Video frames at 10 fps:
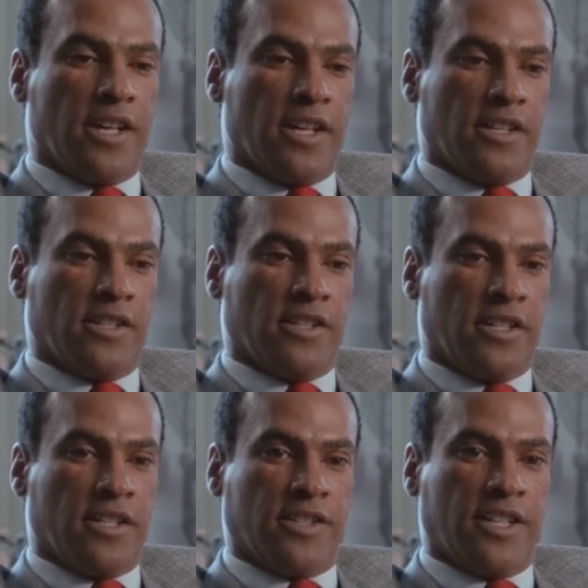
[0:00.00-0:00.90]
And
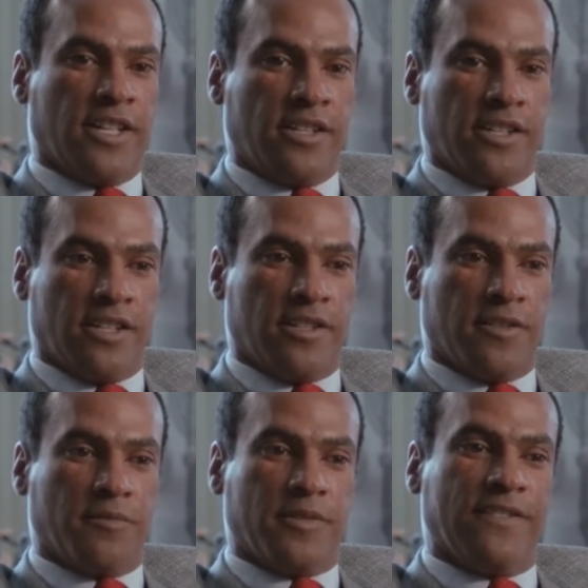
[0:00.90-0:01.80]
they
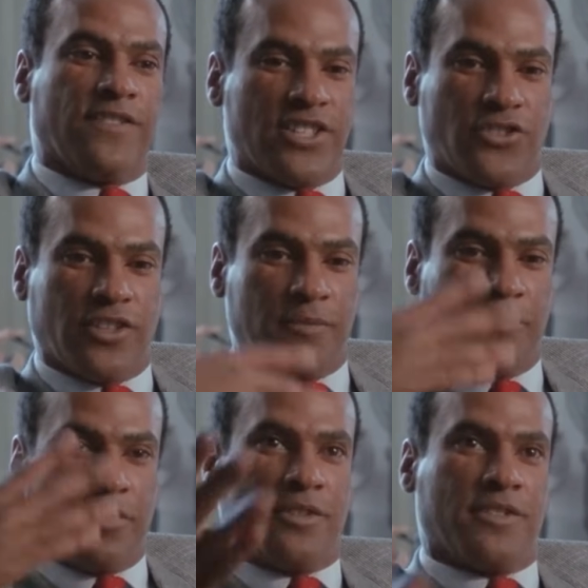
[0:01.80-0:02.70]
eventually
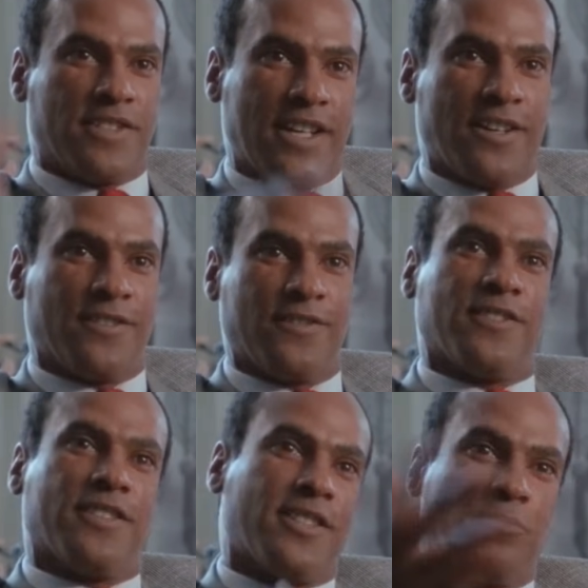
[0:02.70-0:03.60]
put us out of,